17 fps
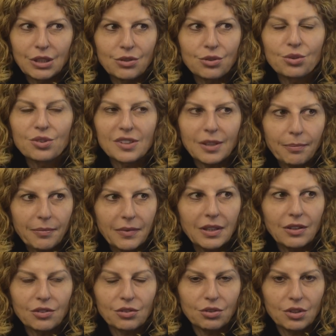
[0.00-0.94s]
We're going to do
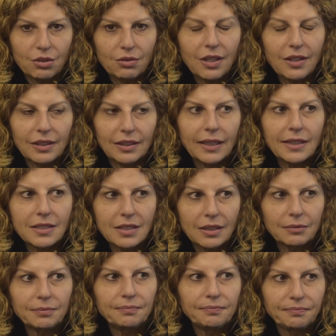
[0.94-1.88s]
something sooner rather than
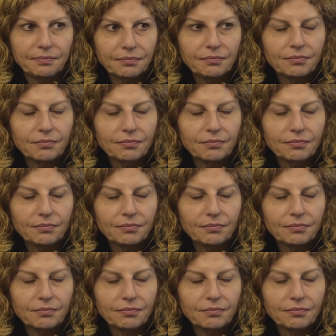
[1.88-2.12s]
later.